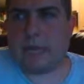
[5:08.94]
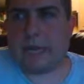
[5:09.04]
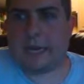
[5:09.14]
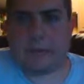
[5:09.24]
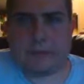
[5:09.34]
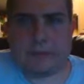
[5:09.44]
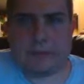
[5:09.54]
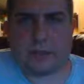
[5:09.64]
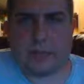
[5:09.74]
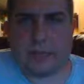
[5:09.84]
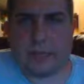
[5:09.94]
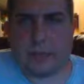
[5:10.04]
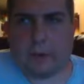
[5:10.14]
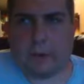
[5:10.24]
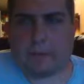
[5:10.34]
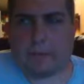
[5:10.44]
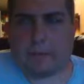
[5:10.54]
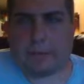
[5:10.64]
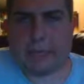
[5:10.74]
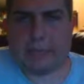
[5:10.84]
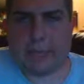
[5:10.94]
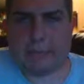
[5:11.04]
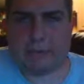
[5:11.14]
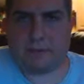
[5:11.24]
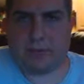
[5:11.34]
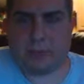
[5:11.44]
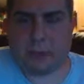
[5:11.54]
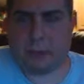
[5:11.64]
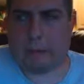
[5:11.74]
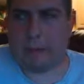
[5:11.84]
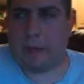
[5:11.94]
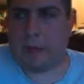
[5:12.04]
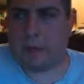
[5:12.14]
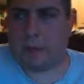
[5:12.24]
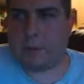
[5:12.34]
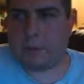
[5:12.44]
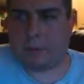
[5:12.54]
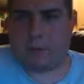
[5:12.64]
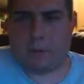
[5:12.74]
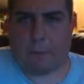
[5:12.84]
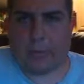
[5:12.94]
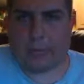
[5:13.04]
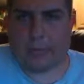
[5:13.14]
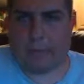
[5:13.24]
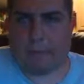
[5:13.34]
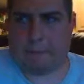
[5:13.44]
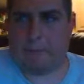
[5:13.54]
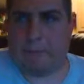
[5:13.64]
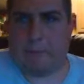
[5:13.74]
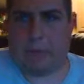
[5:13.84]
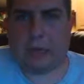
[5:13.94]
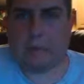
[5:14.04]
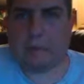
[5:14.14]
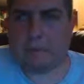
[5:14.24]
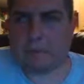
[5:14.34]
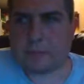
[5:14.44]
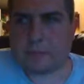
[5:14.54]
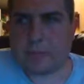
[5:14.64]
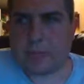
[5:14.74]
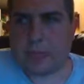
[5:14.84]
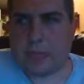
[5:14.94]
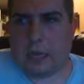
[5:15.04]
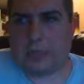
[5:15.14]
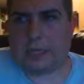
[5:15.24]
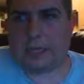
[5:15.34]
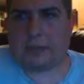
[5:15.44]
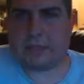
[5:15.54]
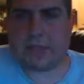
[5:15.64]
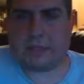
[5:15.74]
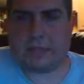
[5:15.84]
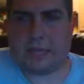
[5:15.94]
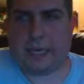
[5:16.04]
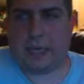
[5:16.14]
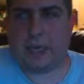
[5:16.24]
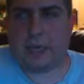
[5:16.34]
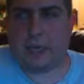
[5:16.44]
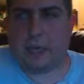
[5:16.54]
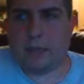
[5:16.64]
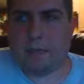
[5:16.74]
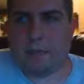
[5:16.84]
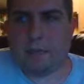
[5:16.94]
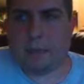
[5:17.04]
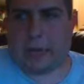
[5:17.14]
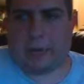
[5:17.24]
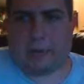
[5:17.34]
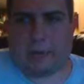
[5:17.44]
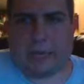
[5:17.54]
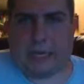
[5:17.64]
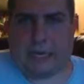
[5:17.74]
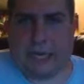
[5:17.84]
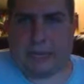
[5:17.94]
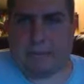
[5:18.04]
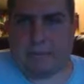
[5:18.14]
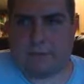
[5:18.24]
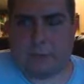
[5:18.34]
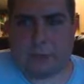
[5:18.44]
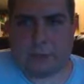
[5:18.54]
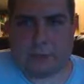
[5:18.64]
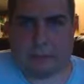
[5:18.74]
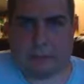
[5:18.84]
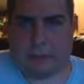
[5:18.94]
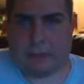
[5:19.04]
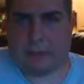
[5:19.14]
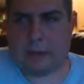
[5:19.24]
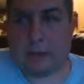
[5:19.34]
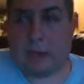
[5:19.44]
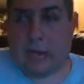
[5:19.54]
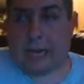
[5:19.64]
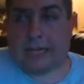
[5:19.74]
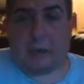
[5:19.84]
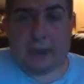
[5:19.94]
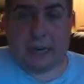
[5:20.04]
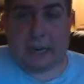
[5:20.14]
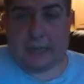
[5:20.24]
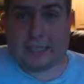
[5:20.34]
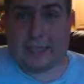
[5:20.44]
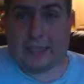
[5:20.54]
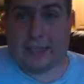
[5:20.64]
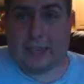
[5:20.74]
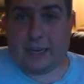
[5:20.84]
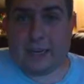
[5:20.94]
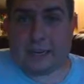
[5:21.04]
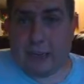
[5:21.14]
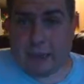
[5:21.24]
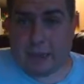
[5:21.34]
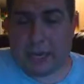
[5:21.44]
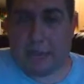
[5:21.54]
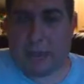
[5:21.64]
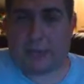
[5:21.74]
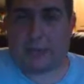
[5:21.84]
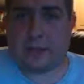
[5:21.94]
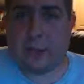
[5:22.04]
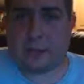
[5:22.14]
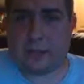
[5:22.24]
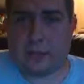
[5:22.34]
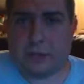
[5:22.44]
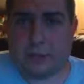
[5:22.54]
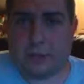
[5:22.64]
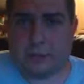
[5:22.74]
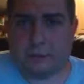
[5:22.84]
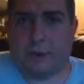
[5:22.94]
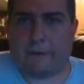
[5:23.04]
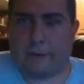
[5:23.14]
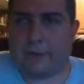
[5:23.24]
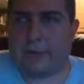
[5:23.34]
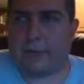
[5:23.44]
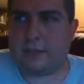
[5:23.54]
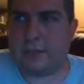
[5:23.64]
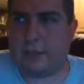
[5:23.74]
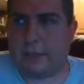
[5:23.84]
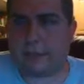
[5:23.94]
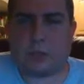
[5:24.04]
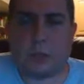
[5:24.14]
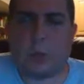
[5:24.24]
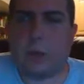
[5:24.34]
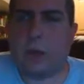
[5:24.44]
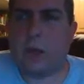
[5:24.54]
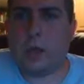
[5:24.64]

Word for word: I know he was, you know, a big time movie star really before my time, but um, he's kind of the, I guess, big name for older people to come in. I did recognize Stan Lee in his cameo, as he's always known to do in these Marvel movies. That was cool.